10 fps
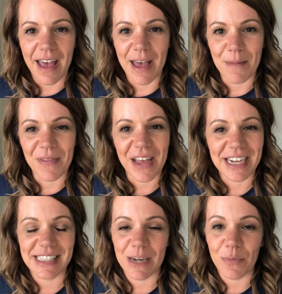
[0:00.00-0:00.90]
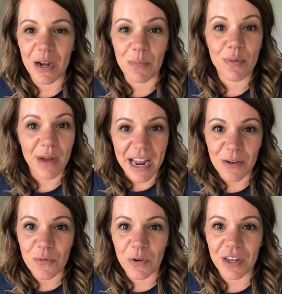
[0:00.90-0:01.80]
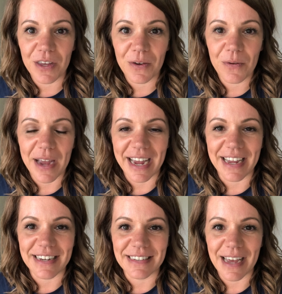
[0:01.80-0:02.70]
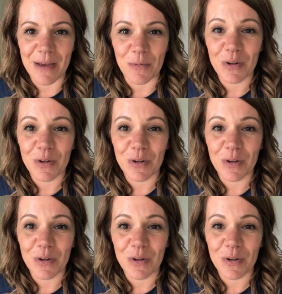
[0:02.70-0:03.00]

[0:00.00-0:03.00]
Um, and like I said, we are praying for you and uh,